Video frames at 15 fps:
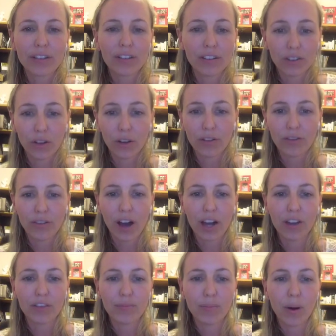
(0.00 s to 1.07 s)

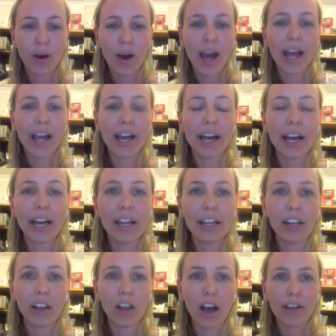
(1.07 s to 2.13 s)
notified of my
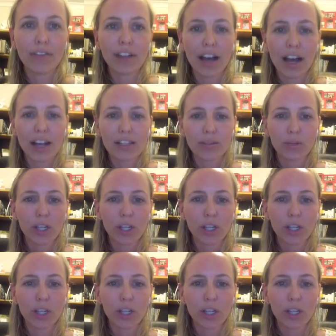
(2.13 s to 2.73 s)
live cast.